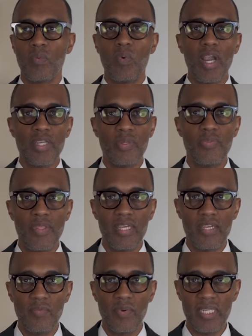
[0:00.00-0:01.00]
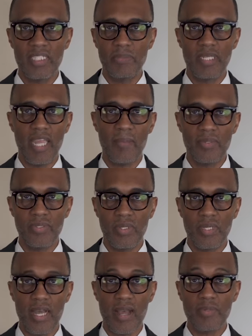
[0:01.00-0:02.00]
what you think of what he's been able to
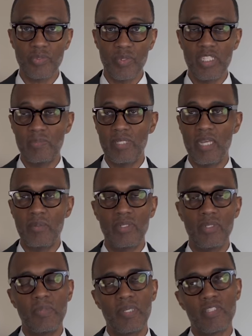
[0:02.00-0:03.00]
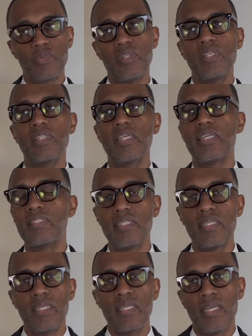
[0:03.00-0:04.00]
accomplish, what he's been able to do. Because one of the
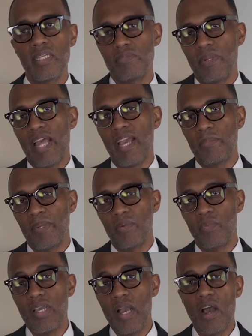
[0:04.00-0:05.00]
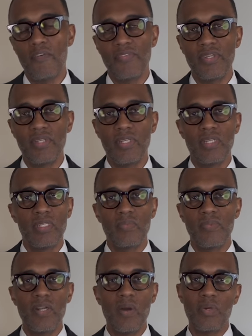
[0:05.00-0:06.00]
things as black men, we often,
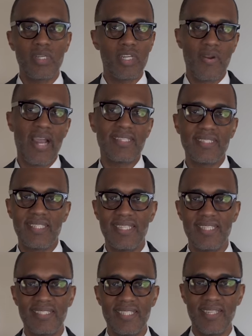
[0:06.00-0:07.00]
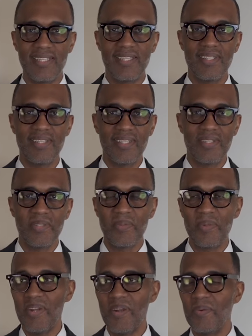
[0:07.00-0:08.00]
we don't congratulate each other.
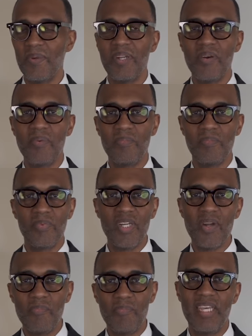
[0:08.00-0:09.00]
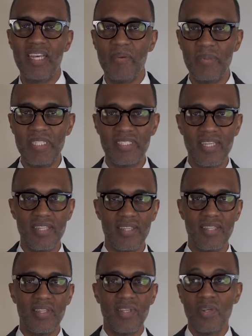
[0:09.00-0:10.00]
We don't, we don't, we don't big up each other.